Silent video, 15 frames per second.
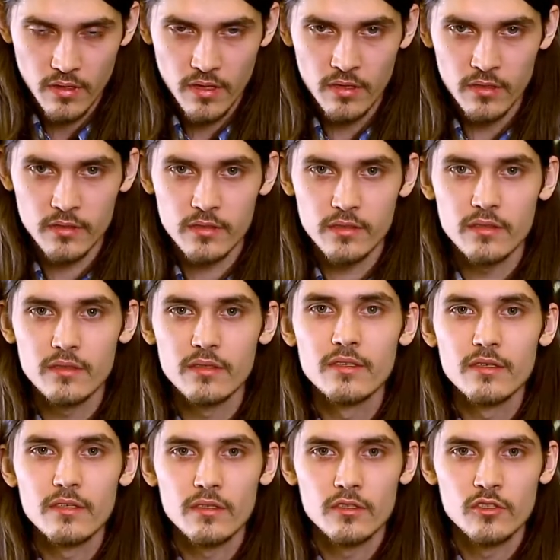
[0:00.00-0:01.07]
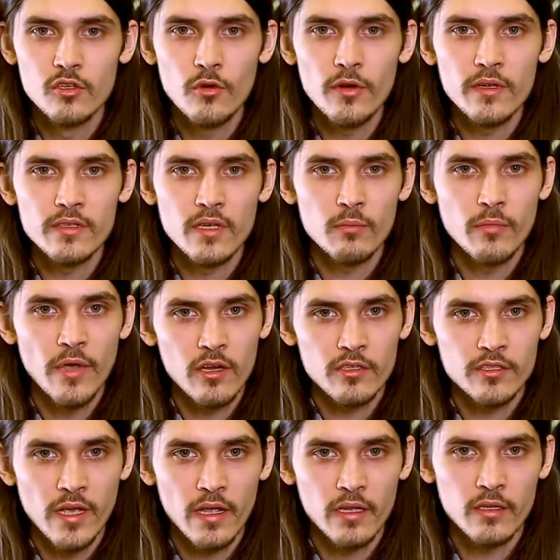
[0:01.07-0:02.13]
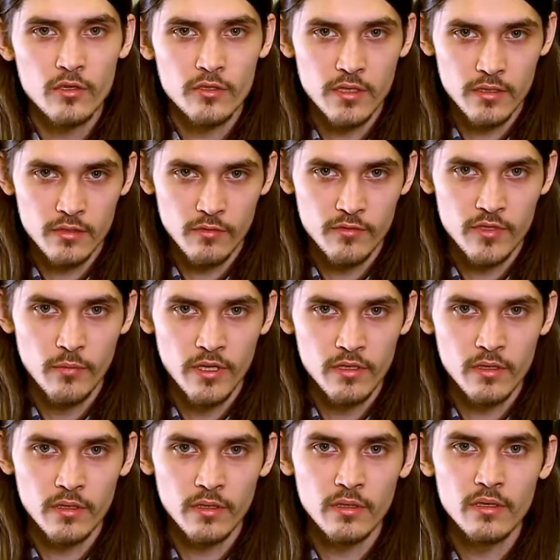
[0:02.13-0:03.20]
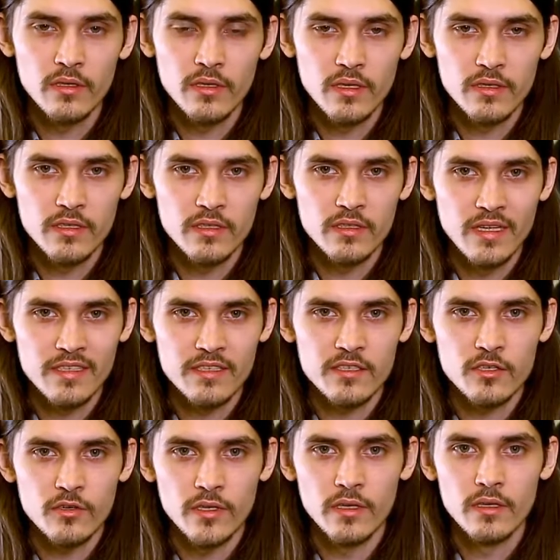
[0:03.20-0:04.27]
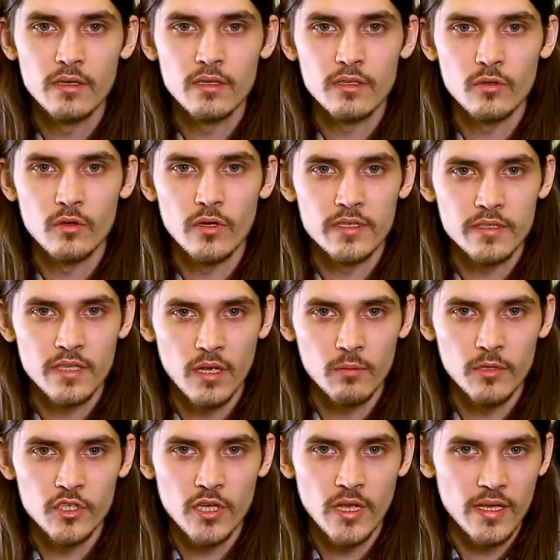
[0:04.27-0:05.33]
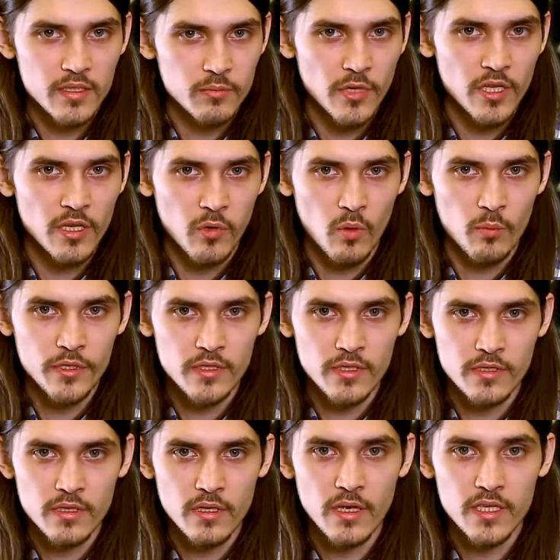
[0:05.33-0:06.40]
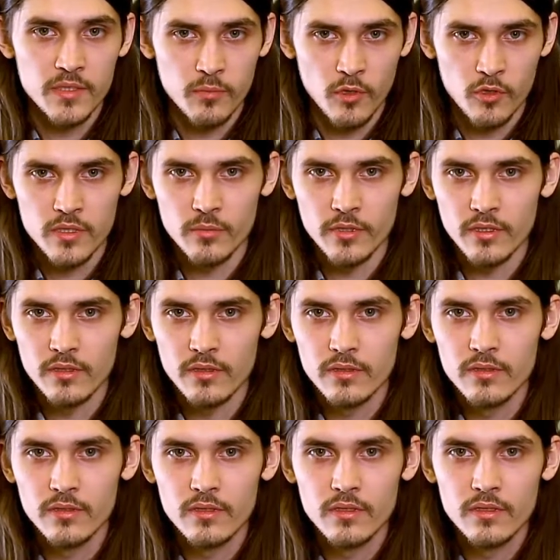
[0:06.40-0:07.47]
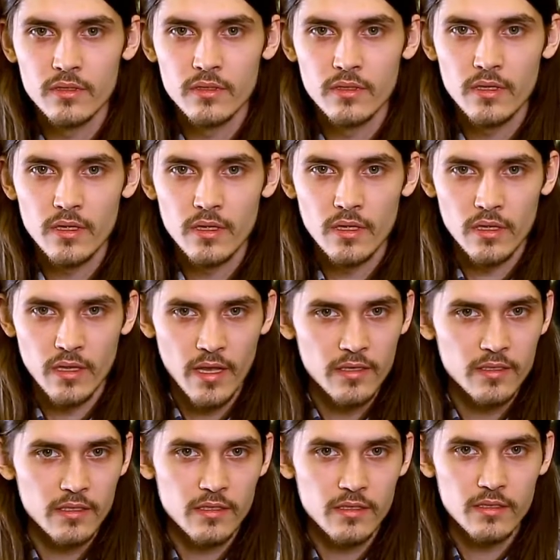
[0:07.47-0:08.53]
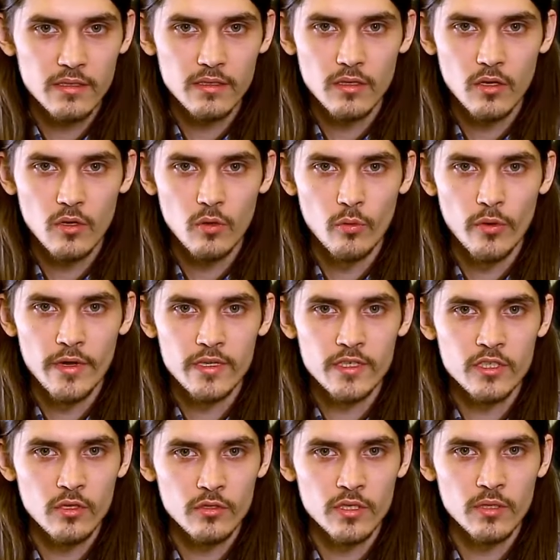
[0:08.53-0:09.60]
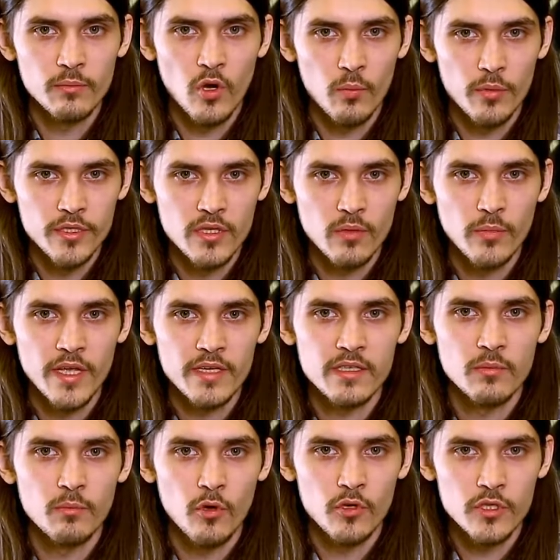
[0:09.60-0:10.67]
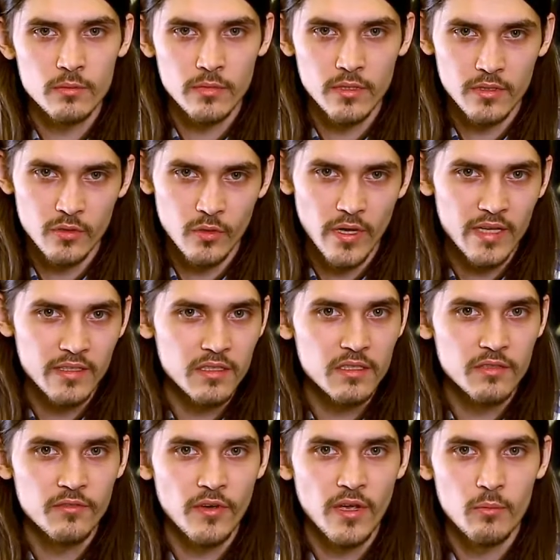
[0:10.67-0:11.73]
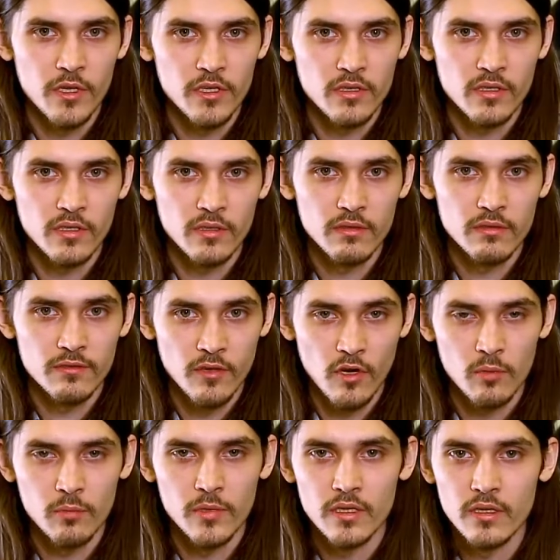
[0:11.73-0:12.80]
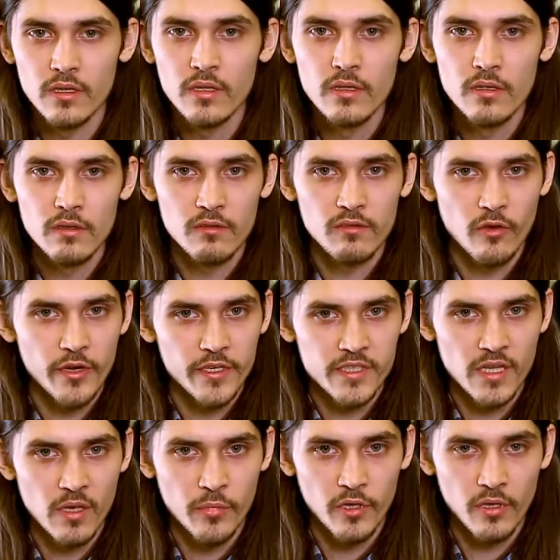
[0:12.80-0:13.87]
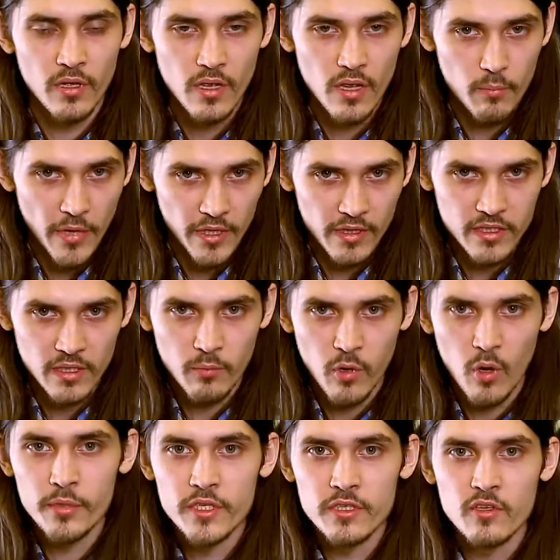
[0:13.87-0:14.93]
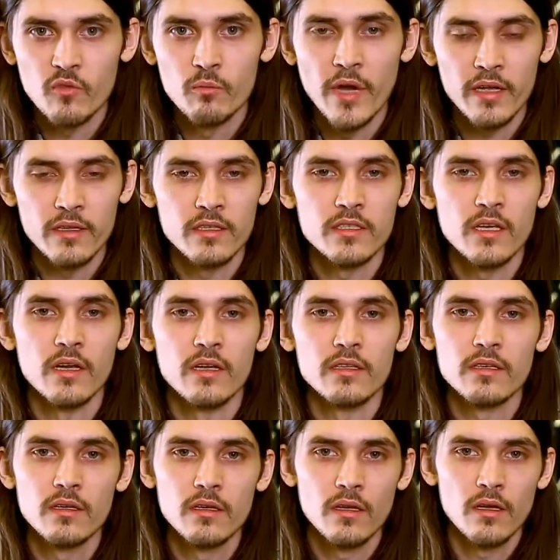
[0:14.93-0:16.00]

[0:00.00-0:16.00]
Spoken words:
Thus, during the microdiagnostics of the mineral, it is necessary to establish as many properties as possible. Cases where a certain property makes it possible to identify a mineral firmly, for example, magnetic properties of magnetite,